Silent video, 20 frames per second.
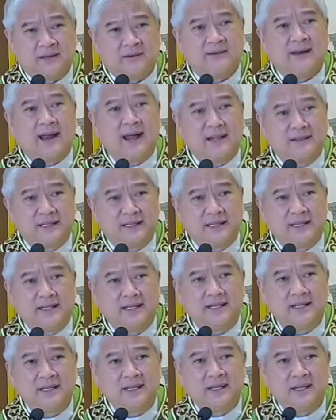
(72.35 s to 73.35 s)

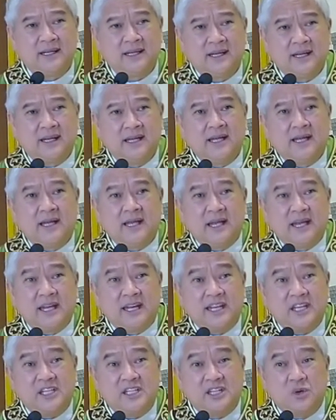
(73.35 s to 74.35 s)
Rather, it
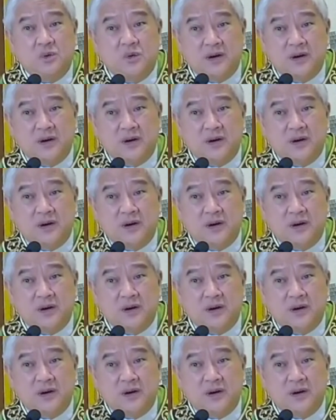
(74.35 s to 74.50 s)
is the